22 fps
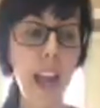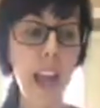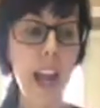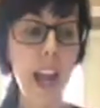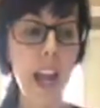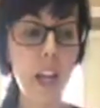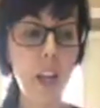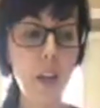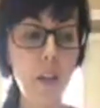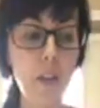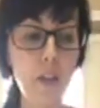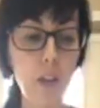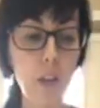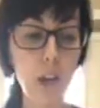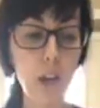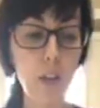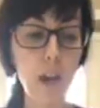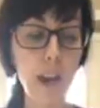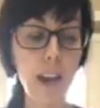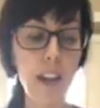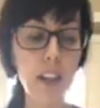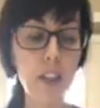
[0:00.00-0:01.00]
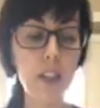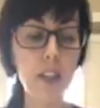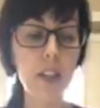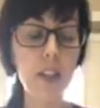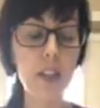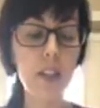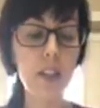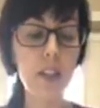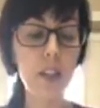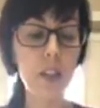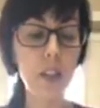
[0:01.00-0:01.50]
and you fall back into the
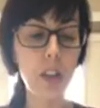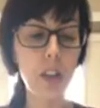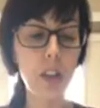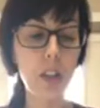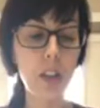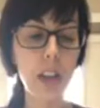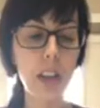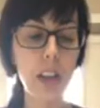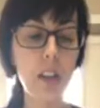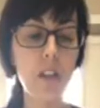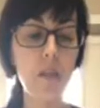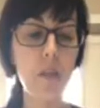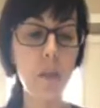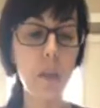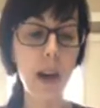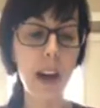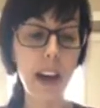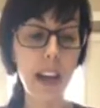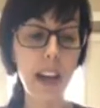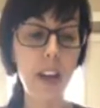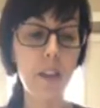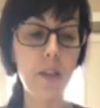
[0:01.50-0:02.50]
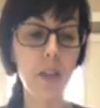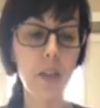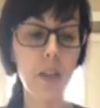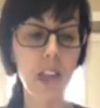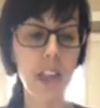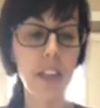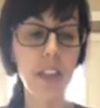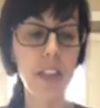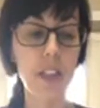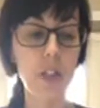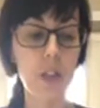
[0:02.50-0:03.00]
security of my
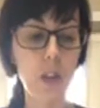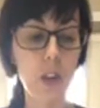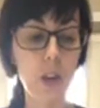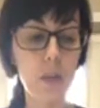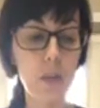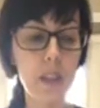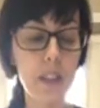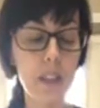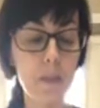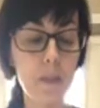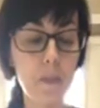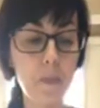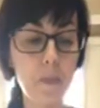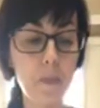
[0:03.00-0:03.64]
everlasting arms.